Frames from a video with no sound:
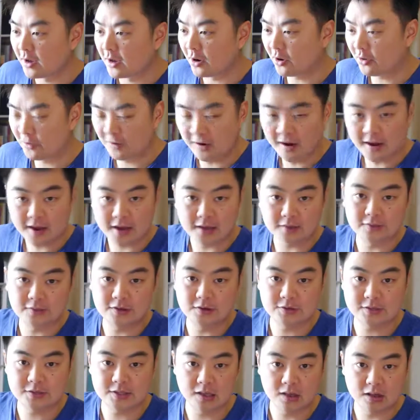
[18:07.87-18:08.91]
All right, that
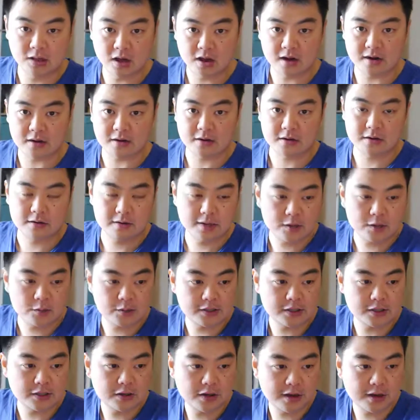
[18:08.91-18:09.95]
was a lot. That
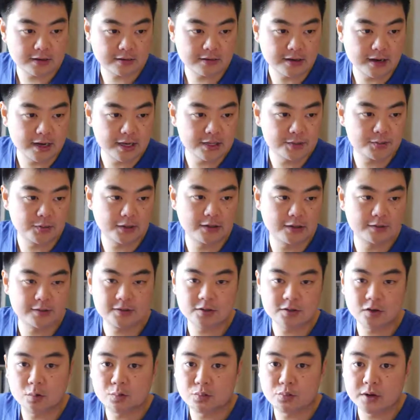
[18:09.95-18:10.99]
was a lot, guys, but it
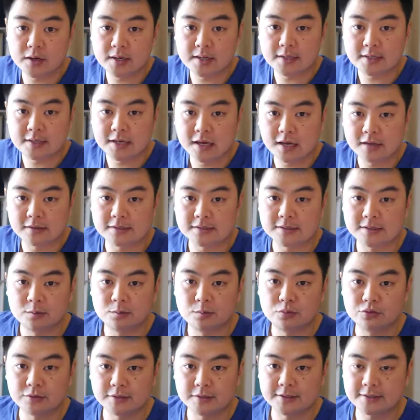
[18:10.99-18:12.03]
was all pretty
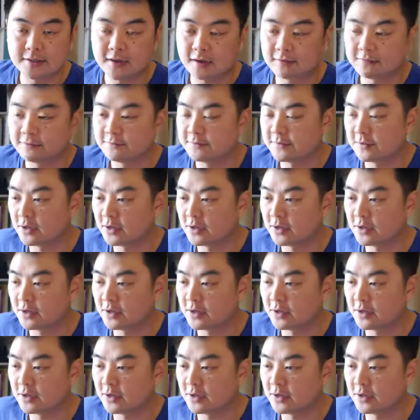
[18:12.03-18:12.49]
simple stuff.